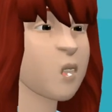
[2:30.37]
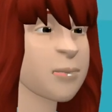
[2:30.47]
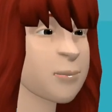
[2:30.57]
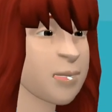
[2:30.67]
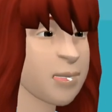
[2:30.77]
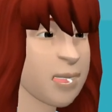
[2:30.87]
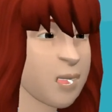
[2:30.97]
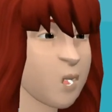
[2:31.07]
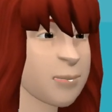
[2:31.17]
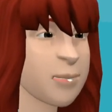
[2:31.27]
we
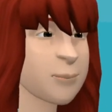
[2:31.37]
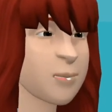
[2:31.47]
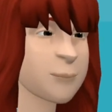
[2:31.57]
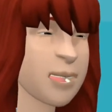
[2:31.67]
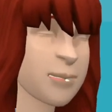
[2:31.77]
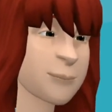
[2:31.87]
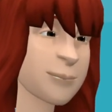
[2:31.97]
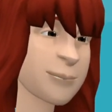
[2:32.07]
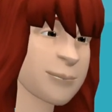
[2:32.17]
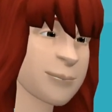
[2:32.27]
managed to remember Mom.
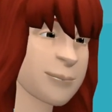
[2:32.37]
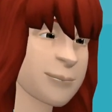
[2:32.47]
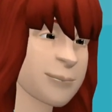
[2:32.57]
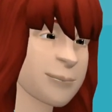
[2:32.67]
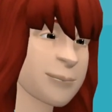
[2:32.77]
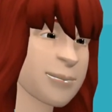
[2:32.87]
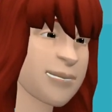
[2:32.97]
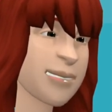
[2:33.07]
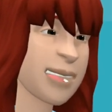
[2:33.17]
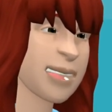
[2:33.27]

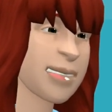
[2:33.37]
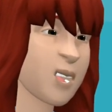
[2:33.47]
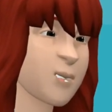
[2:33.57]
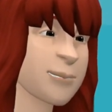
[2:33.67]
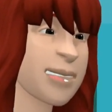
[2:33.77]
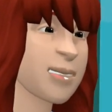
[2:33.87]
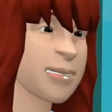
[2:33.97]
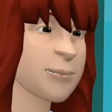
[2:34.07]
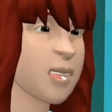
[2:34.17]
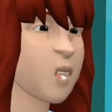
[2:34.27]
I feel a lot
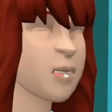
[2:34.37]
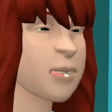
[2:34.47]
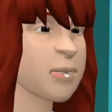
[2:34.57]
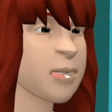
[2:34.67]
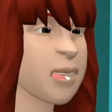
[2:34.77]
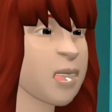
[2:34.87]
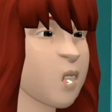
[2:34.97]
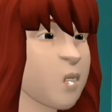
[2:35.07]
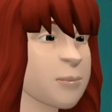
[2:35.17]
better about her dying now.